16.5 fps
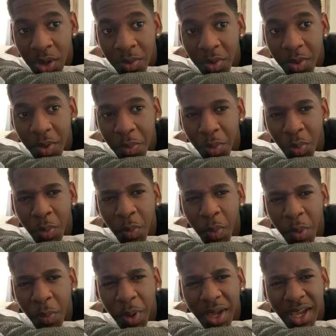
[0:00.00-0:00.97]
wait, wait, wait, wait,
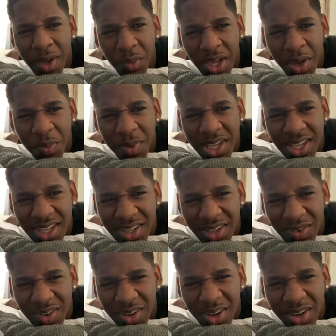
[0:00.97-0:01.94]
wait, wait. Can, can we...
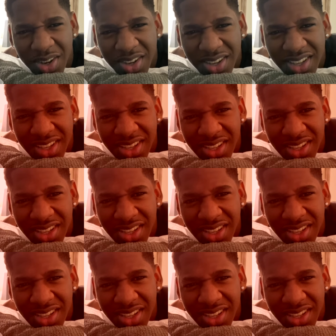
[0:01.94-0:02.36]
Prepare yourself.